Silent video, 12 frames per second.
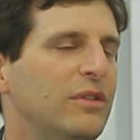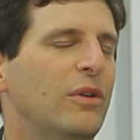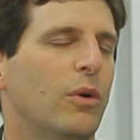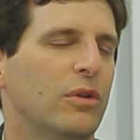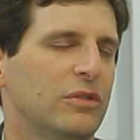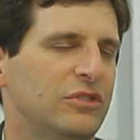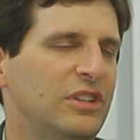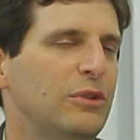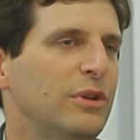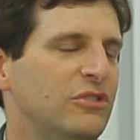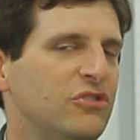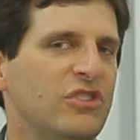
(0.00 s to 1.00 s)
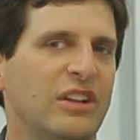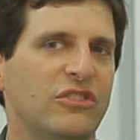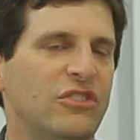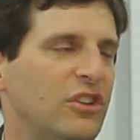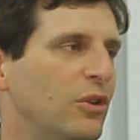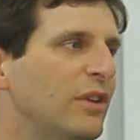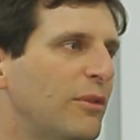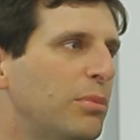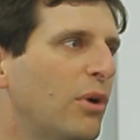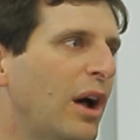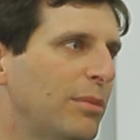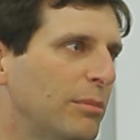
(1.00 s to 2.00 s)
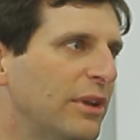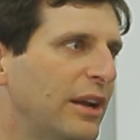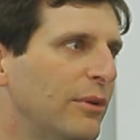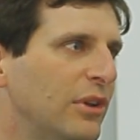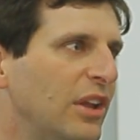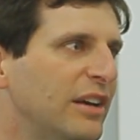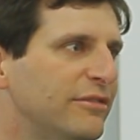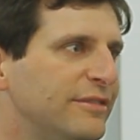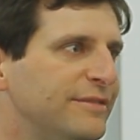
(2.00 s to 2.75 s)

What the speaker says: or decrease the chances that you'll have a problem later in life.